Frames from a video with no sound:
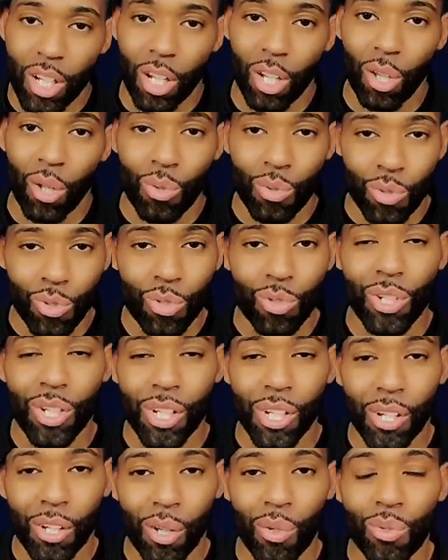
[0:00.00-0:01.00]
closer
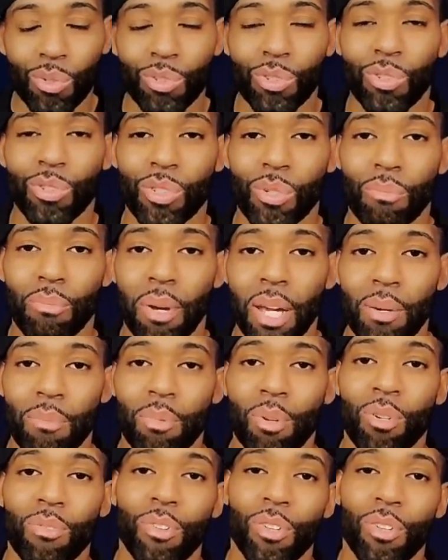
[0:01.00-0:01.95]
and closer to paper.